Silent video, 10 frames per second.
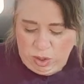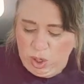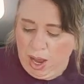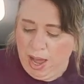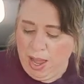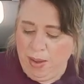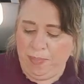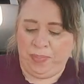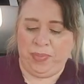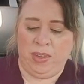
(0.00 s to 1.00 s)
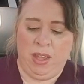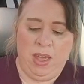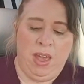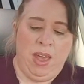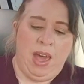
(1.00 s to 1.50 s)
try.
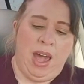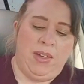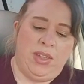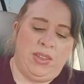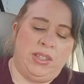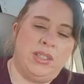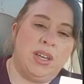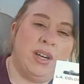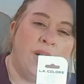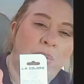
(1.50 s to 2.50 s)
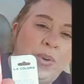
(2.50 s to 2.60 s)
And then this is going to go